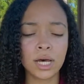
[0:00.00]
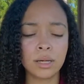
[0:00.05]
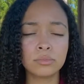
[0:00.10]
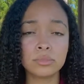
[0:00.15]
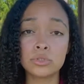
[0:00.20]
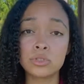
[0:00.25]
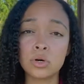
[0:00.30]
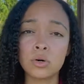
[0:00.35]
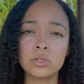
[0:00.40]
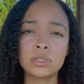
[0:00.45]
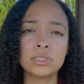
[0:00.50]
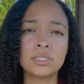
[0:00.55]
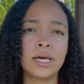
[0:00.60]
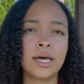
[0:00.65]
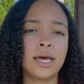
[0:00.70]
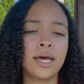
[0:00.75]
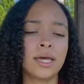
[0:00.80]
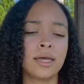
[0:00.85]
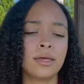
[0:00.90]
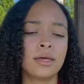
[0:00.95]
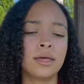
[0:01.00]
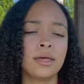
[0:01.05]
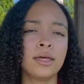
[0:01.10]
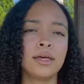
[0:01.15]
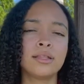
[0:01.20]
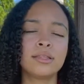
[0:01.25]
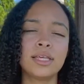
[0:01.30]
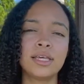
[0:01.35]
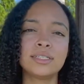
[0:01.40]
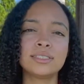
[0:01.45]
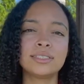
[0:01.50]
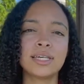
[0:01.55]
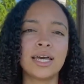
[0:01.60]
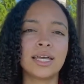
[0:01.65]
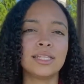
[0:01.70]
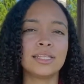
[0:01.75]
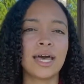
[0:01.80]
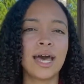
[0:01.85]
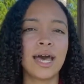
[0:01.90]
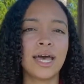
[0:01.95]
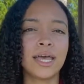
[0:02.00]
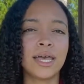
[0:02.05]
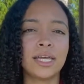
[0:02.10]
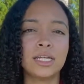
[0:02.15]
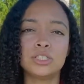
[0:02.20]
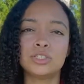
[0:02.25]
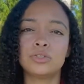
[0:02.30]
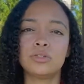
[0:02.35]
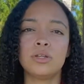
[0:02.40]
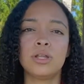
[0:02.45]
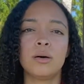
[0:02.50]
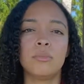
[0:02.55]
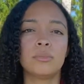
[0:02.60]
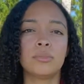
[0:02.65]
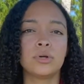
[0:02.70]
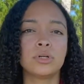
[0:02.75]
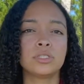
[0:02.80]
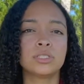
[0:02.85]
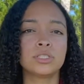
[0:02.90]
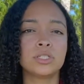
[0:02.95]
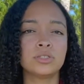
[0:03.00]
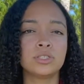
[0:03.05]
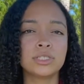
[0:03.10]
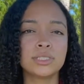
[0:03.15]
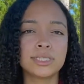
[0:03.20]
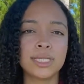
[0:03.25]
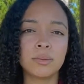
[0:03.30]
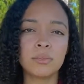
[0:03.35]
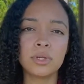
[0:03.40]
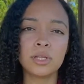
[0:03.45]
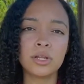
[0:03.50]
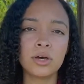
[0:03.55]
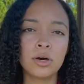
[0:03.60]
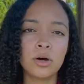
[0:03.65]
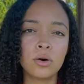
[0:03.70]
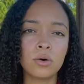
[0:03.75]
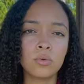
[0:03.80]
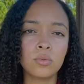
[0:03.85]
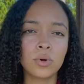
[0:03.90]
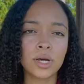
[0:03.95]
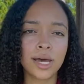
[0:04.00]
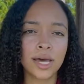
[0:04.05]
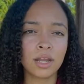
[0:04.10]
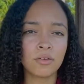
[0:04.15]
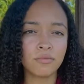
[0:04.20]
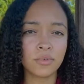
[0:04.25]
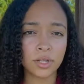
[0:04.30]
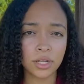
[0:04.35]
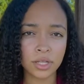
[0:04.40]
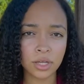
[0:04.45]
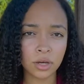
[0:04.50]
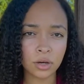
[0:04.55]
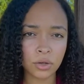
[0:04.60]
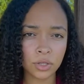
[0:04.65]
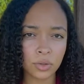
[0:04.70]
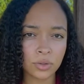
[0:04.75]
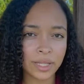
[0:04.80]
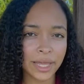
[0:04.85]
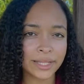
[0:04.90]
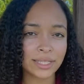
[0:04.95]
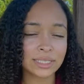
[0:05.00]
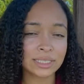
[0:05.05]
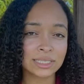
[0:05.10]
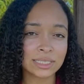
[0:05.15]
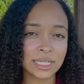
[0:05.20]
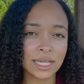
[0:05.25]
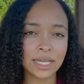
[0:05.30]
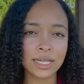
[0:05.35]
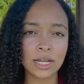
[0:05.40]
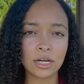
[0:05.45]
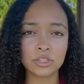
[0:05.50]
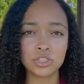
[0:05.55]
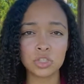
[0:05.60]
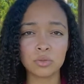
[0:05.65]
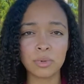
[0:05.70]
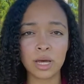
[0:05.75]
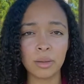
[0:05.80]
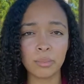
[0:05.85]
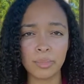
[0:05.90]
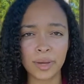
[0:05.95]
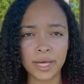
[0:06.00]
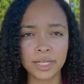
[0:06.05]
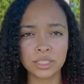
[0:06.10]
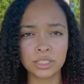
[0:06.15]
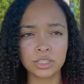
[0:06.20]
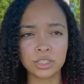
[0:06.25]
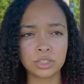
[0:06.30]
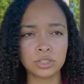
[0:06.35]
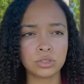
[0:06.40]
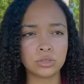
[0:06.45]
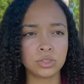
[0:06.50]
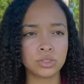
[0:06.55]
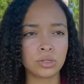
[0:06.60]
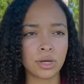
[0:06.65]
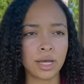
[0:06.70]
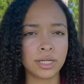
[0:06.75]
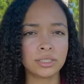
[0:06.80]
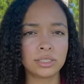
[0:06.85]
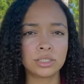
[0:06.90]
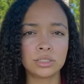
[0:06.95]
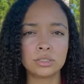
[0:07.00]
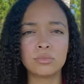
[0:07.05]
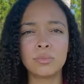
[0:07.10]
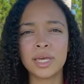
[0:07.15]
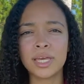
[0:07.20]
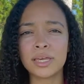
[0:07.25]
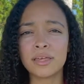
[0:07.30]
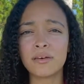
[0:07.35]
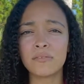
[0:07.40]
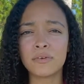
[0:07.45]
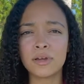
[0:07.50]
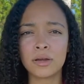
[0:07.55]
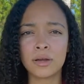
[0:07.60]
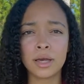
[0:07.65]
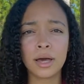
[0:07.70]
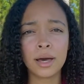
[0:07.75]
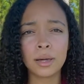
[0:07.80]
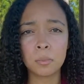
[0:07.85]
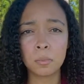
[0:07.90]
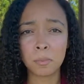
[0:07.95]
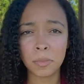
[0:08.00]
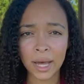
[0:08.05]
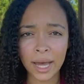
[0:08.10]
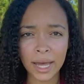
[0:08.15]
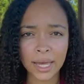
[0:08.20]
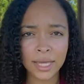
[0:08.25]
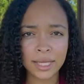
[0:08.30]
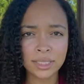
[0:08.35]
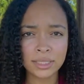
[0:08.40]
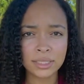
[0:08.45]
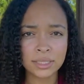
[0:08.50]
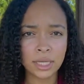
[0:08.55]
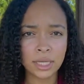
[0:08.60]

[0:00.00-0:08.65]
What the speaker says: Toltec, things like that, angel numbers. So just let me know what kind of video you'd like to see, and I'll do my best to try to make a very unbiased